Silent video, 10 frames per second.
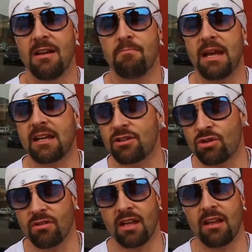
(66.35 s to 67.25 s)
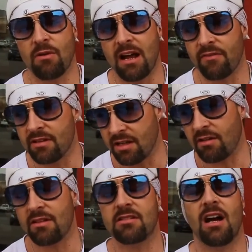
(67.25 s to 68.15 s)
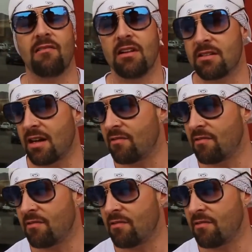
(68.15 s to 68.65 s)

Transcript: making sure that you have the taurine, the